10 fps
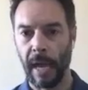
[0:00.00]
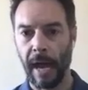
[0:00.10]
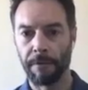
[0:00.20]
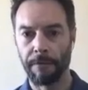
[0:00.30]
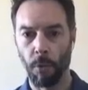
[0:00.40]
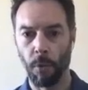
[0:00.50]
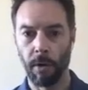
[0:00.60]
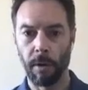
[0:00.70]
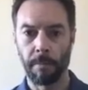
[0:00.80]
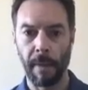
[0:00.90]
would have
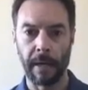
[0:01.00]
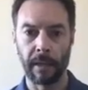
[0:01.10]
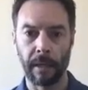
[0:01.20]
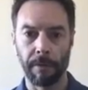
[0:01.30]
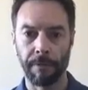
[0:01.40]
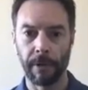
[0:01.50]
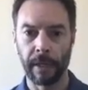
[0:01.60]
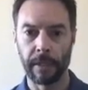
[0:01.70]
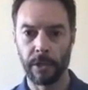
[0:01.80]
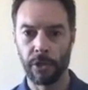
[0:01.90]
4 minor league
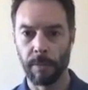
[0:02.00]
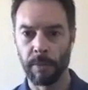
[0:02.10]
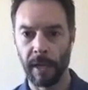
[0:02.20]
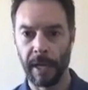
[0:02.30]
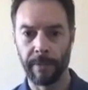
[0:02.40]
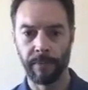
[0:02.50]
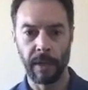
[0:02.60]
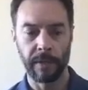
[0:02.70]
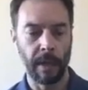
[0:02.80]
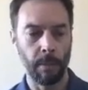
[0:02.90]
affiliates: a AAA,
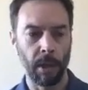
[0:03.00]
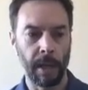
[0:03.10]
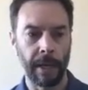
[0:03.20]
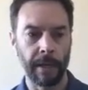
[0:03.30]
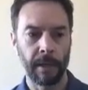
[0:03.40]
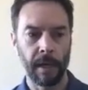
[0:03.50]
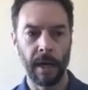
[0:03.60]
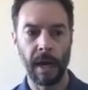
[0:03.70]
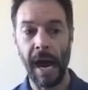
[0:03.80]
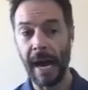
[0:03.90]
a AA,
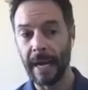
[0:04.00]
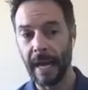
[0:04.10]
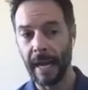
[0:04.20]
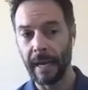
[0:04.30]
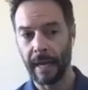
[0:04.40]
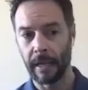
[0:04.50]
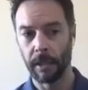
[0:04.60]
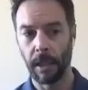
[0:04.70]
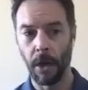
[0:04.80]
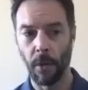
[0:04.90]
a high A, and a
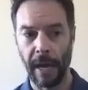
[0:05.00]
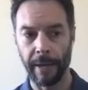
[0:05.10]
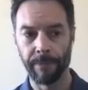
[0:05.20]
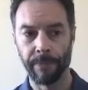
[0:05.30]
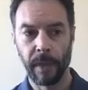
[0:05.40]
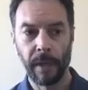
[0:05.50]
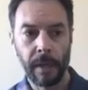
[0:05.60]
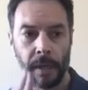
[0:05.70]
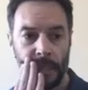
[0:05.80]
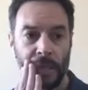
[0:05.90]
low A.
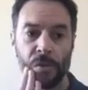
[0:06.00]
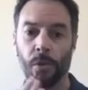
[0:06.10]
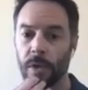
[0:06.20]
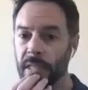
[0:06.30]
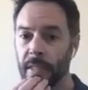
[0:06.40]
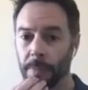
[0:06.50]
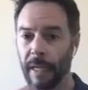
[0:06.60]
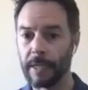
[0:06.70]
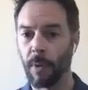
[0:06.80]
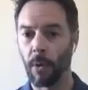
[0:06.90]
So short season
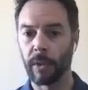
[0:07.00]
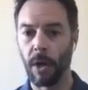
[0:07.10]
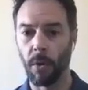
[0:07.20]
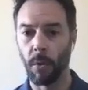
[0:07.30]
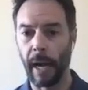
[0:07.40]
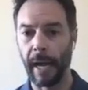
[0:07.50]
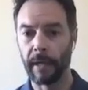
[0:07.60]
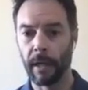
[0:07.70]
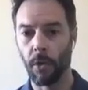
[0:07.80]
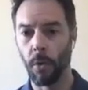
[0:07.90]
baseball would go away,
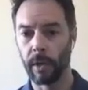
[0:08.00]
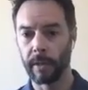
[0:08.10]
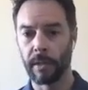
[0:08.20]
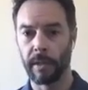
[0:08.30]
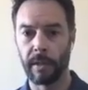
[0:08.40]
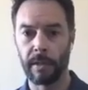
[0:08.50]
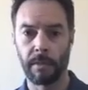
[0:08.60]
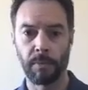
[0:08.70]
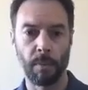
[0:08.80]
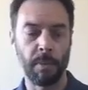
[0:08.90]
according to
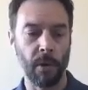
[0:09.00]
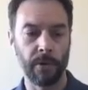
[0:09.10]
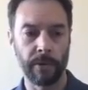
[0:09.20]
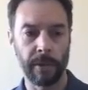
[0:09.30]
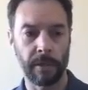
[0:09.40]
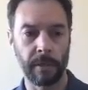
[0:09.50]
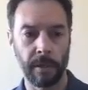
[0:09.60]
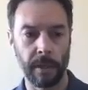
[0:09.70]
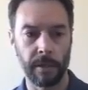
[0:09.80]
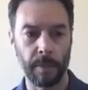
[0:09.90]
this proposal that
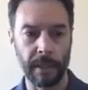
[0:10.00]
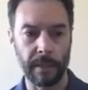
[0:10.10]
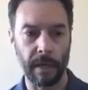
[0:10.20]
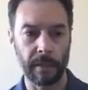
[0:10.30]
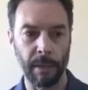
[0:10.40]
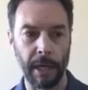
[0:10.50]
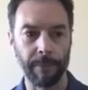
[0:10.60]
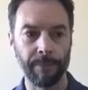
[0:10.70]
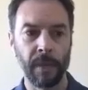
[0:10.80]
has been talked about.